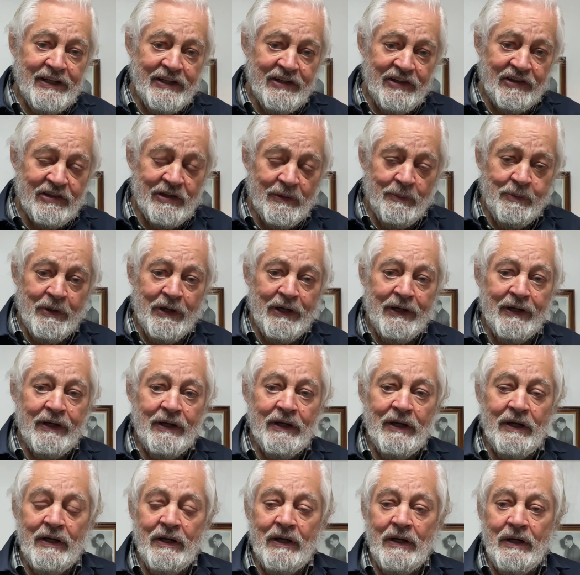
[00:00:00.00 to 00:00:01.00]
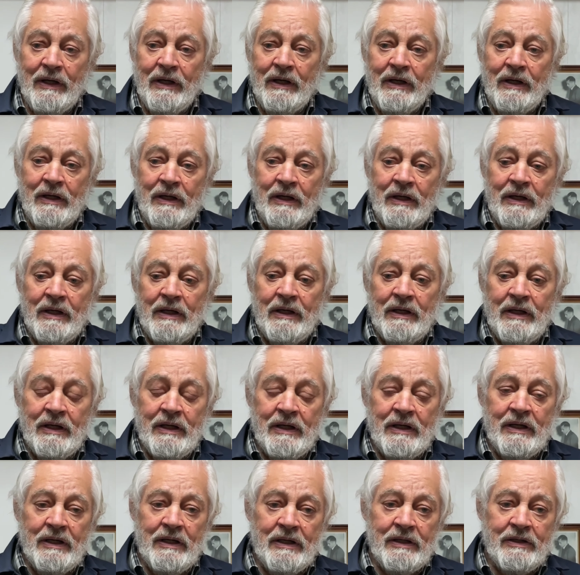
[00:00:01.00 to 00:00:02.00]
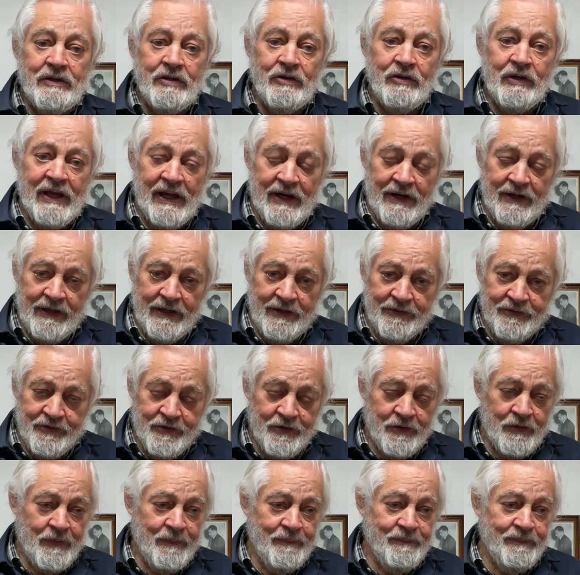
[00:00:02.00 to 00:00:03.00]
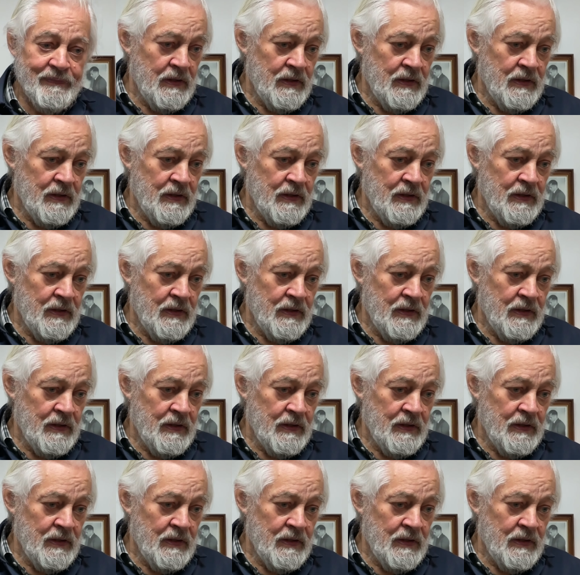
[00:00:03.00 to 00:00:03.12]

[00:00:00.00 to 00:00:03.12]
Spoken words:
discipline to carry it through.